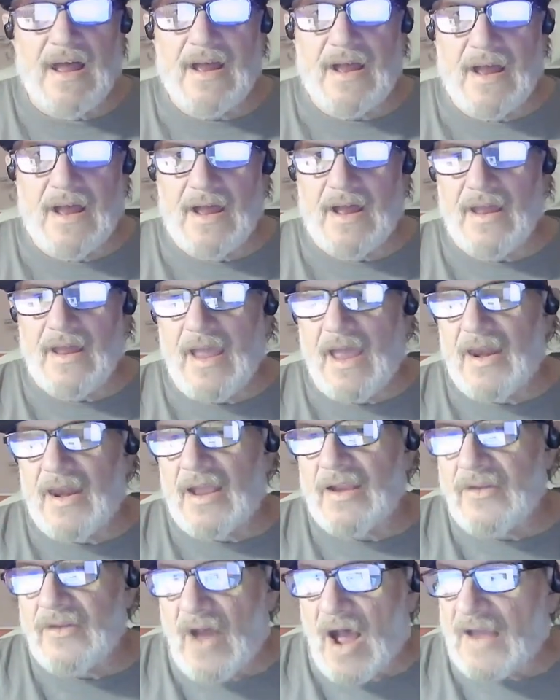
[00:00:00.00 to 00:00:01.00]
uh an
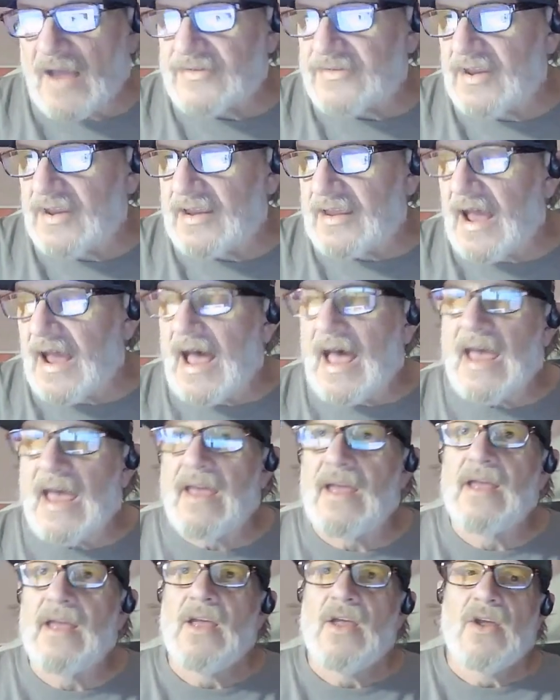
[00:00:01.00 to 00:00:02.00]
agnostic guy
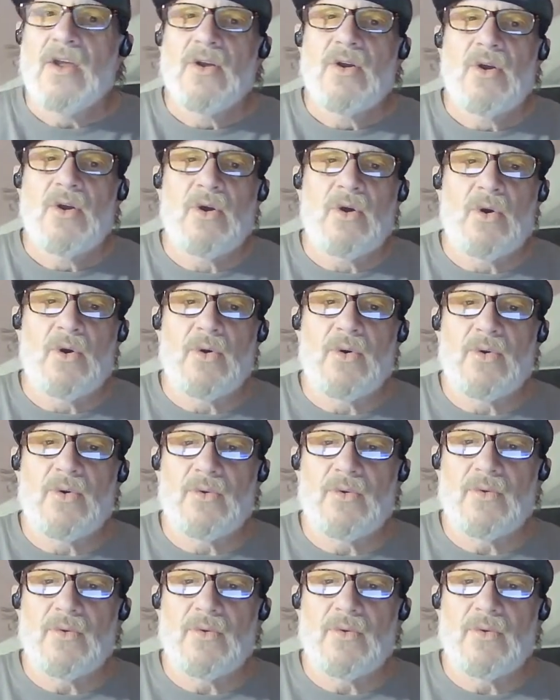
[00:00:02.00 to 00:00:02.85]
who